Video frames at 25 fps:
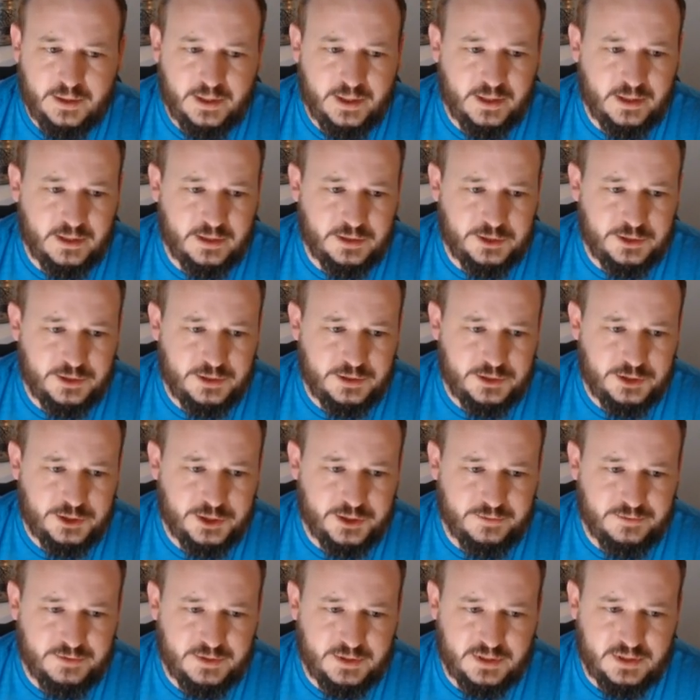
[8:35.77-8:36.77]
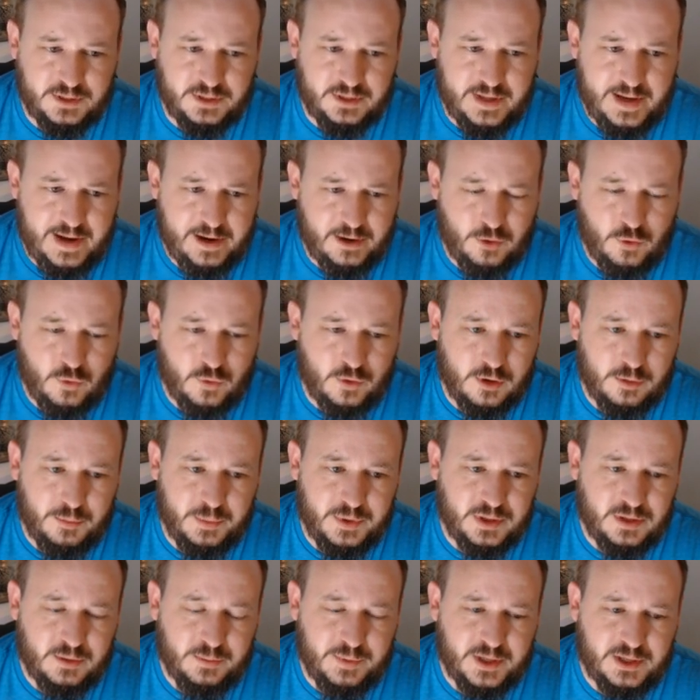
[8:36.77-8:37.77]
and it shifted to that corner
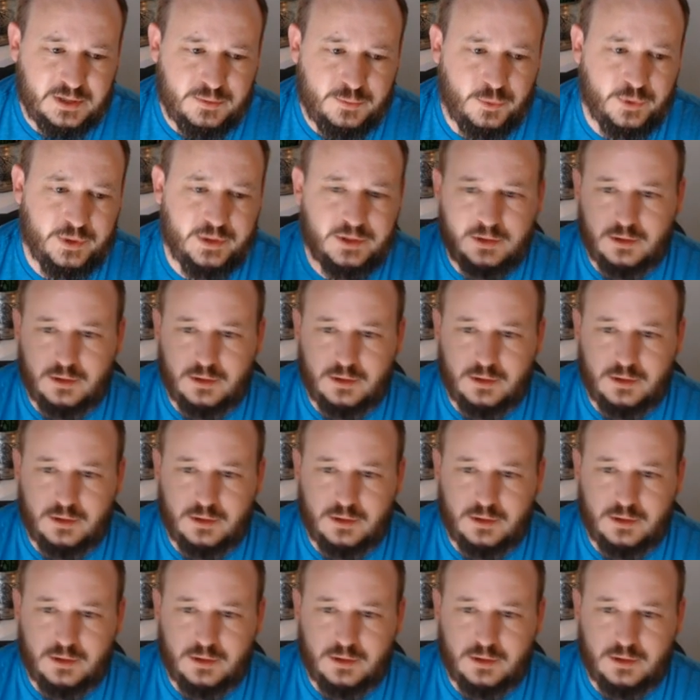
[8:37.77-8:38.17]
being the base point.